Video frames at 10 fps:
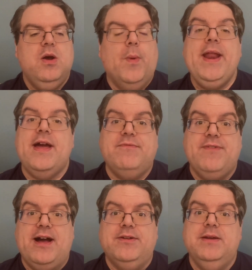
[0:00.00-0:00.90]
When I
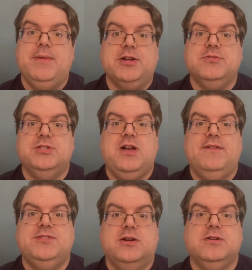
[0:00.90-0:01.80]
found it,
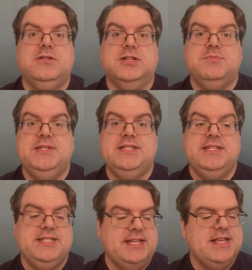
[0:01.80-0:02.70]
Microsoft's article
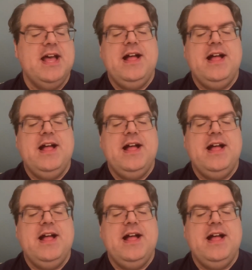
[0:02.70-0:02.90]
explicitly says